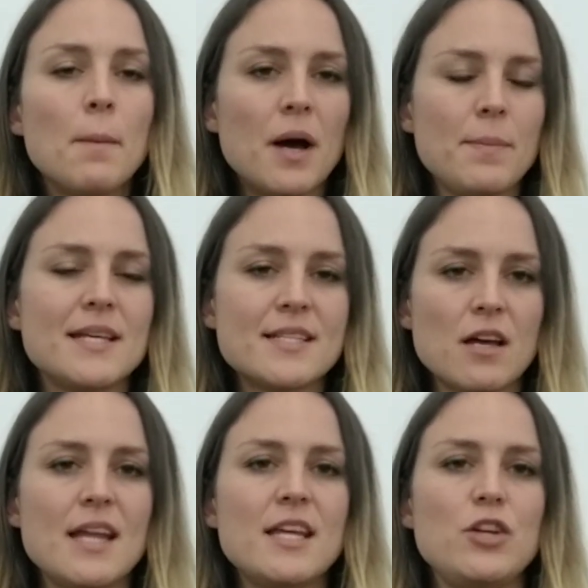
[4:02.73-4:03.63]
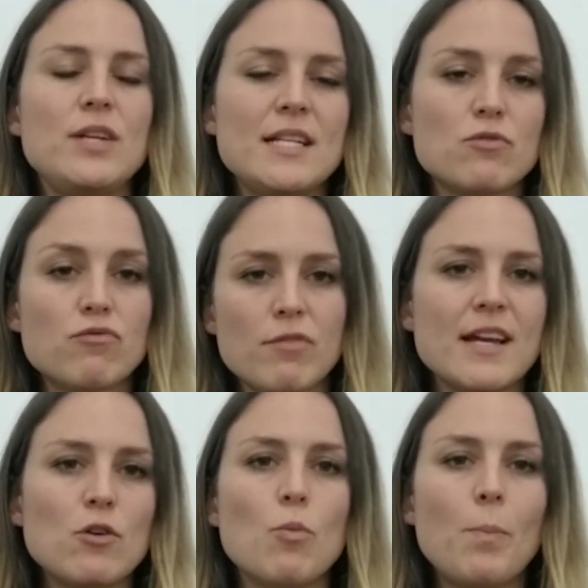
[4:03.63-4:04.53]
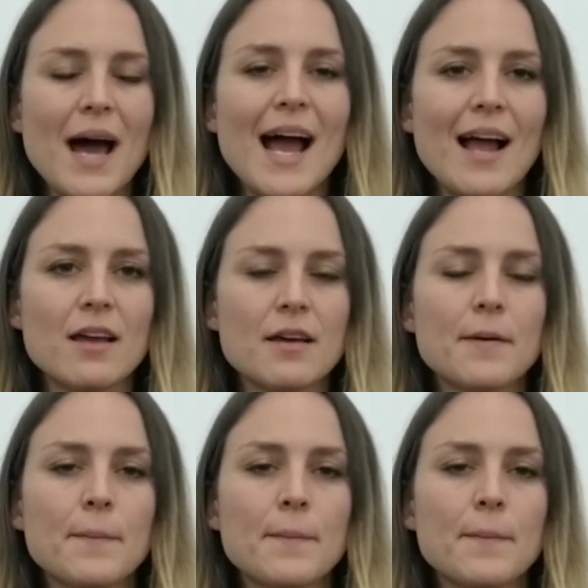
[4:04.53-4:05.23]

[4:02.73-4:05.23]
might be a sign that you need to reel back.